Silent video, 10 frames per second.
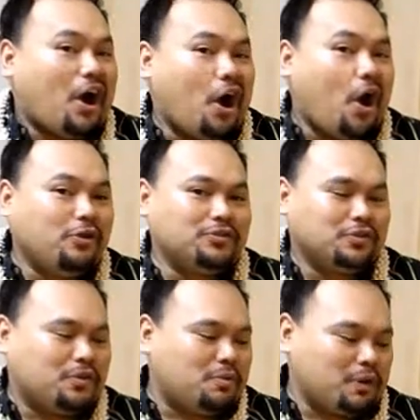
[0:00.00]
Also,
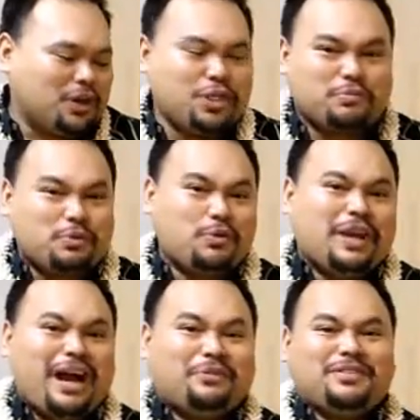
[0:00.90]
we're going to throw
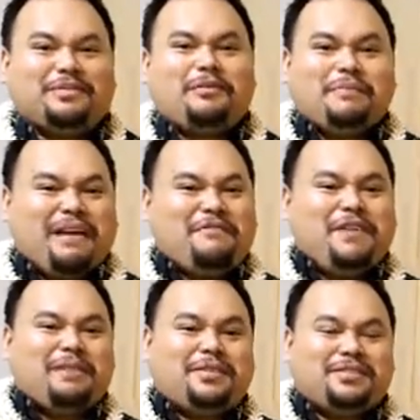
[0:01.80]
down some of my
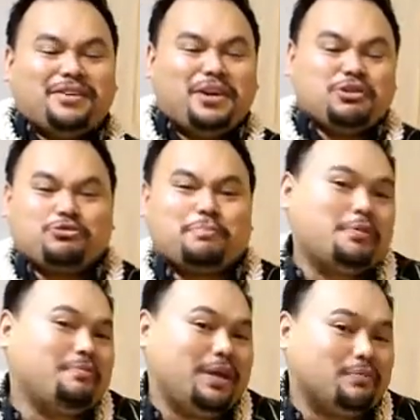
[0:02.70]
famous triple
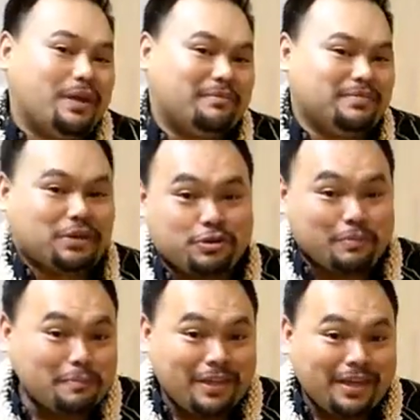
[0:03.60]
B ribs. They're
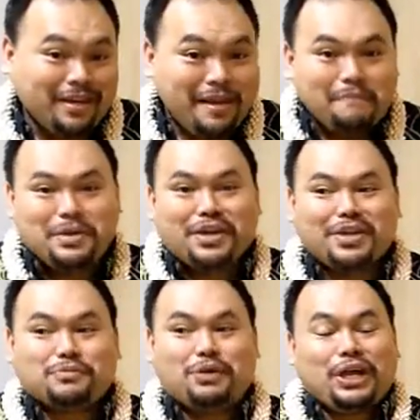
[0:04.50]
triple B
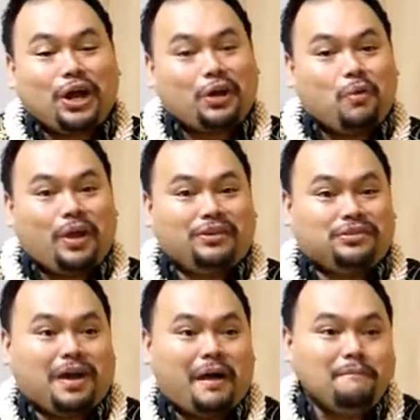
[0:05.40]
because we are going
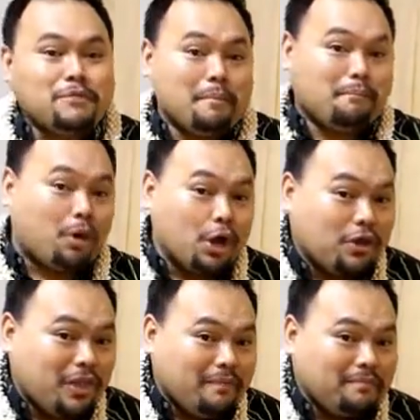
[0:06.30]
to
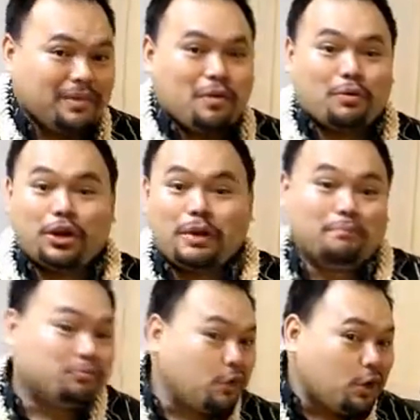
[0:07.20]
boil them, we're going to
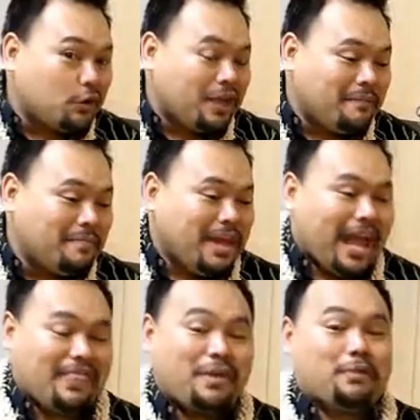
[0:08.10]
broil them,
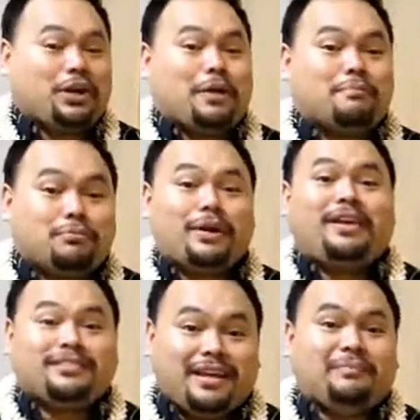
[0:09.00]
and then we're going to
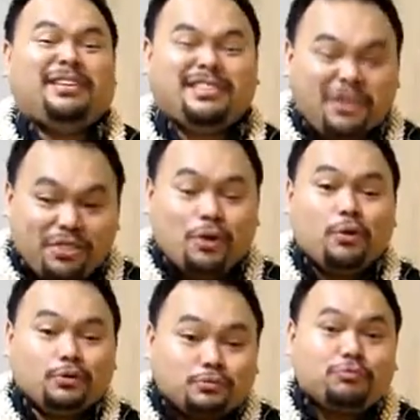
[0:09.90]
braise them until
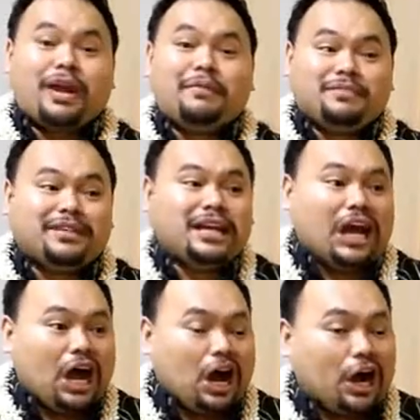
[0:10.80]
those ribs
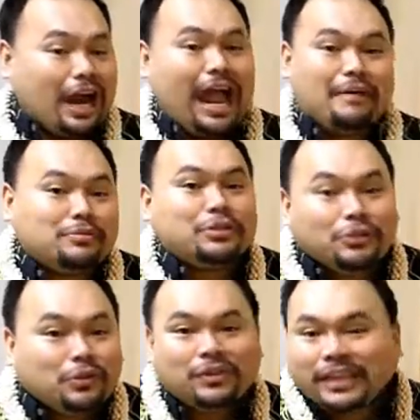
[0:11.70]
are
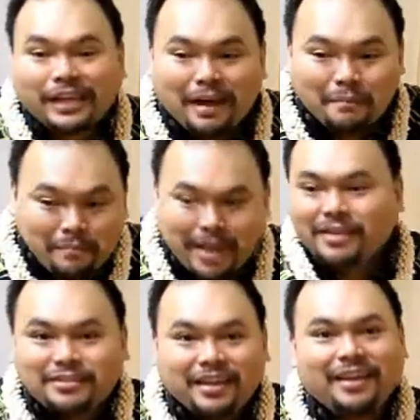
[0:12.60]
absolutely
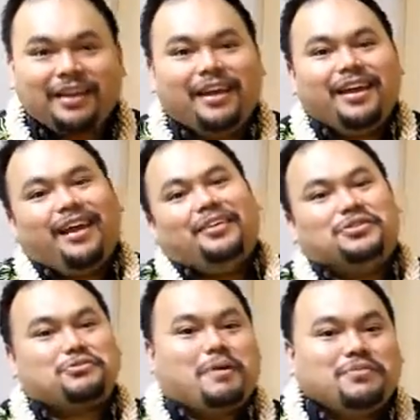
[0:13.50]
amazing and
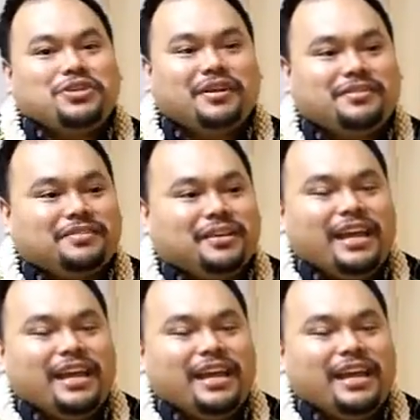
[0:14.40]
scrumptious.